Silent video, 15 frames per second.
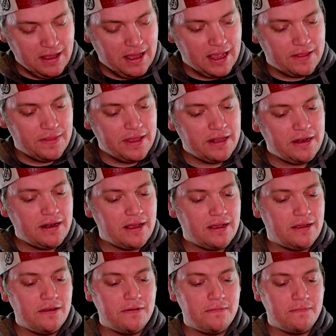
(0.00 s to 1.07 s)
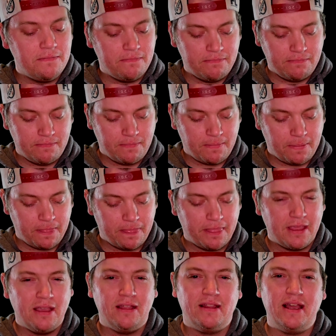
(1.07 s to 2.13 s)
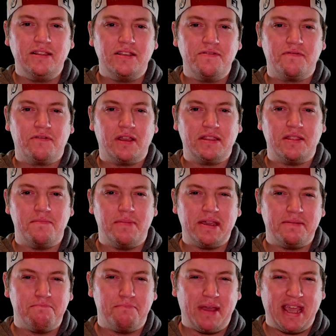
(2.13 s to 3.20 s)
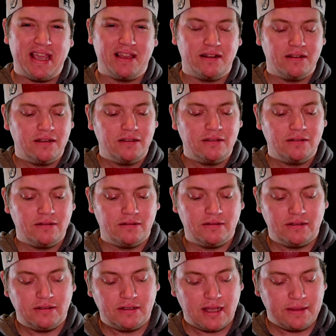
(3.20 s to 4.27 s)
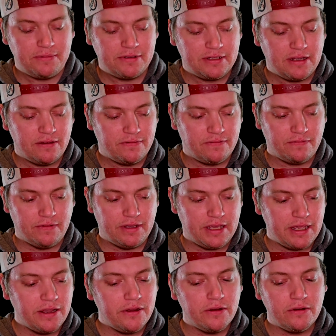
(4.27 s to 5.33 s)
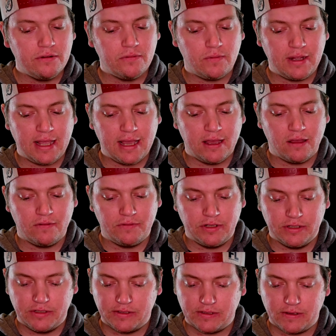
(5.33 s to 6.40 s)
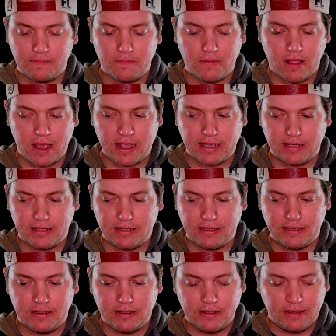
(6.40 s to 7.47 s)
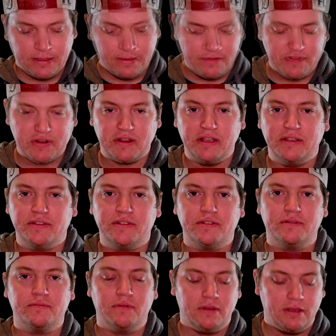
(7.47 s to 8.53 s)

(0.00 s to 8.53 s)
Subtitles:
And then that's it for like the big band type stuff. Here we have just some like various